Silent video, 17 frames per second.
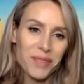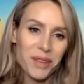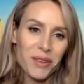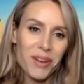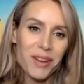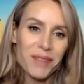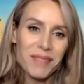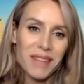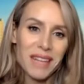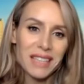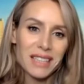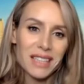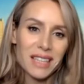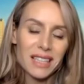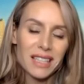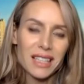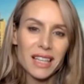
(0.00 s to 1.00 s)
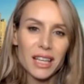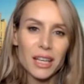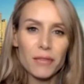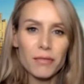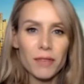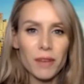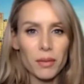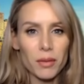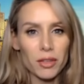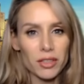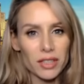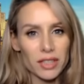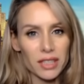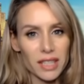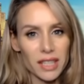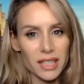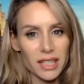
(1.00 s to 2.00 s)
All right. Ed Stacey, thank you very much
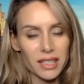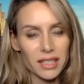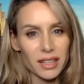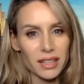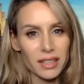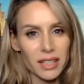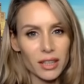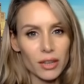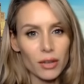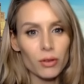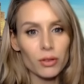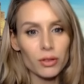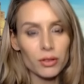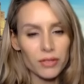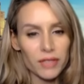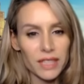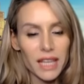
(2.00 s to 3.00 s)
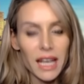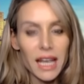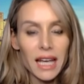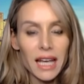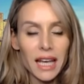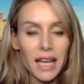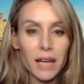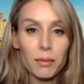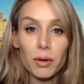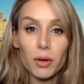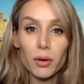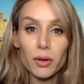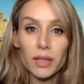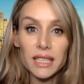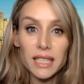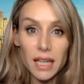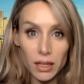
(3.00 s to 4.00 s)
indeed. Discussing Oxford
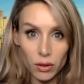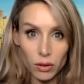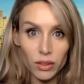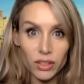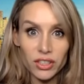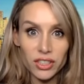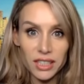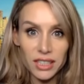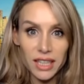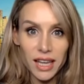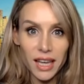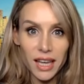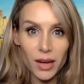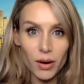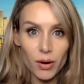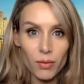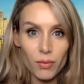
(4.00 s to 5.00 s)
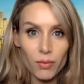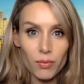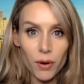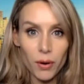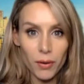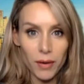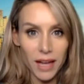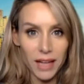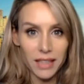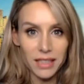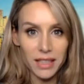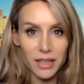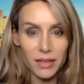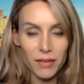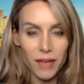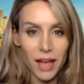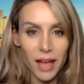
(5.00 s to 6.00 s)
cannabinoid technologies here on
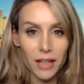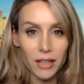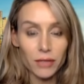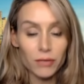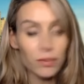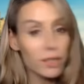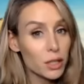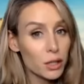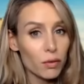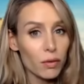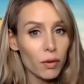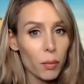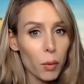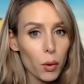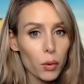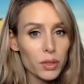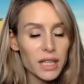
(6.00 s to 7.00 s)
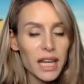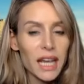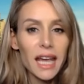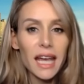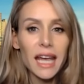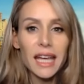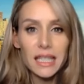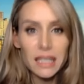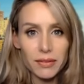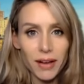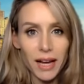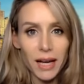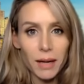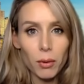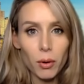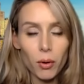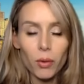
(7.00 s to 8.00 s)
Proactive. And you've written your report. It's
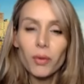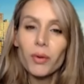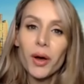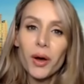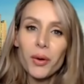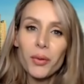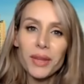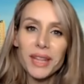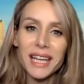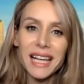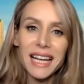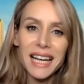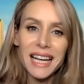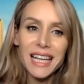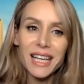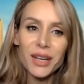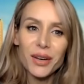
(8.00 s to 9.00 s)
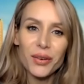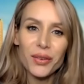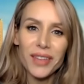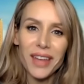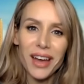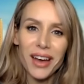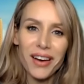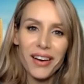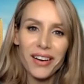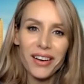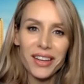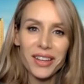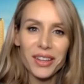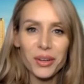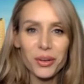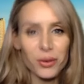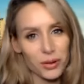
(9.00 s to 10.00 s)
available with a click on that eye
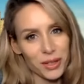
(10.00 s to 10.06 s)
in the corner